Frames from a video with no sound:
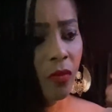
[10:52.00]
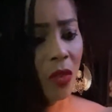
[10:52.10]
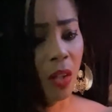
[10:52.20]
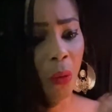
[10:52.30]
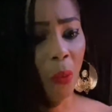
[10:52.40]

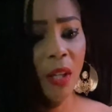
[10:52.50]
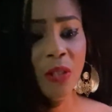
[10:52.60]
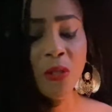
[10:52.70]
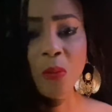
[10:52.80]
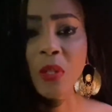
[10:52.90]
I want you
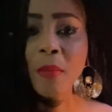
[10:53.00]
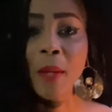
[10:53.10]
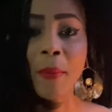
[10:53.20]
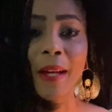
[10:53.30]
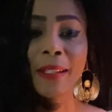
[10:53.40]
to read my
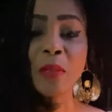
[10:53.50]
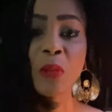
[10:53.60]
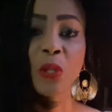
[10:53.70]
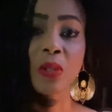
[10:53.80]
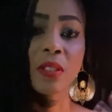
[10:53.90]
body
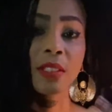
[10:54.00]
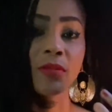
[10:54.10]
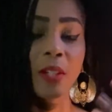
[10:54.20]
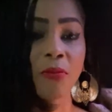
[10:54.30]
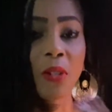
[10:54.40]
emotions. If I
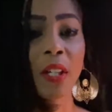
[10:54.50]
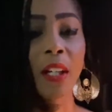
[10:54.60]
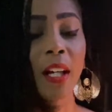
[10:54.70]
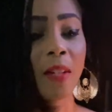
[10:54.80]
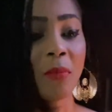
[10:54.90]
feel like
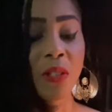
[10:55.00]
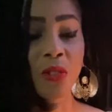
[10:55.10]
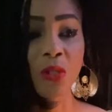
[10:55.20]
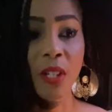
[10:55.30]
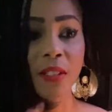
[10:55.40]
I am in
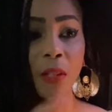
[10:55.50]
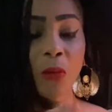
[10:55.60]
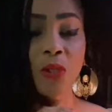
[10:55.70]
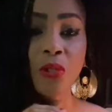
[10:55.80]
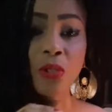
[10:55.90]
distress, I
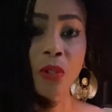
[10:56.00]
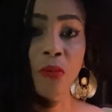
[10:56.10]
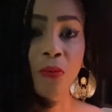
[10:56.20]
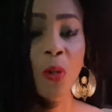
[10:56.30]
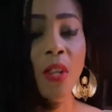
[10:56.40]
want you to go
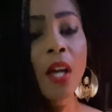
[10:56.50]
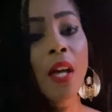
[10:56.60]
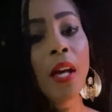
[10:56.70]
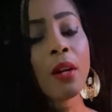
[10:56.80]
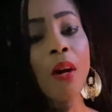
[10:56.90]
forth
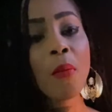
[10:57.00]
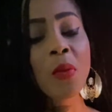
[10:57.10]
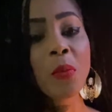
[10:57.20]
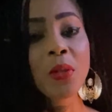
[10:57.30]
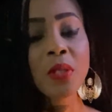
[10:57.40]
and harm the
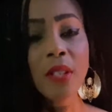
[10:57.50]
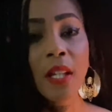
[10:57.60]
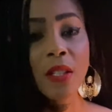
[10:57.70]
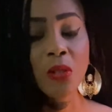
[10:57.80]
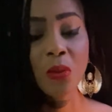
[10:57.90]
person that
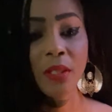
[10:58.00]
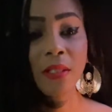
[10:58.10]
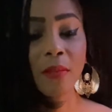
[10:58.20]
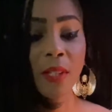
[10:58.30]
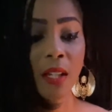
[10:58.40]
is
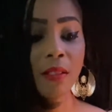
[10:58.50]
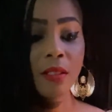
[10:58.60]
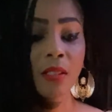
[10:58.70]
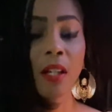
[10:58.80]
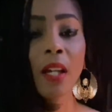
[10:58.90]
stressing me
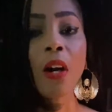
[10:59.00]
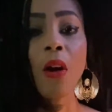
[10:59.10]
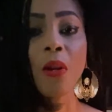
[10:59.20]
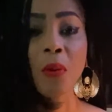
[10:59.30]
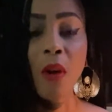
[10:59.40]
until I call
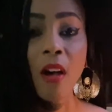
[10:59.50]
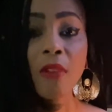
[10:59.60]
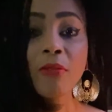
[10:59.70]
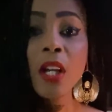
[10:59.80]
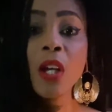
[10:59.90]
you off,
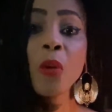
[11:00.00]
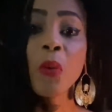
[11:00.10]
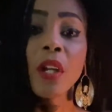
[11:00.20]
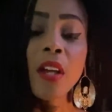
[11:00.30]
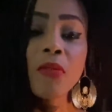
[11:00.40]

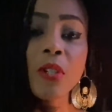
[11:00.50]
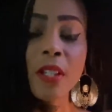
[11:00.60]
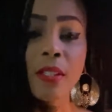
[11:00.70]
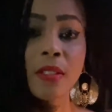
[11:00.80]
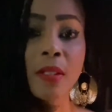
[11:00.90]
whatever it
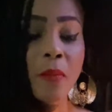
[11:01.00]
is.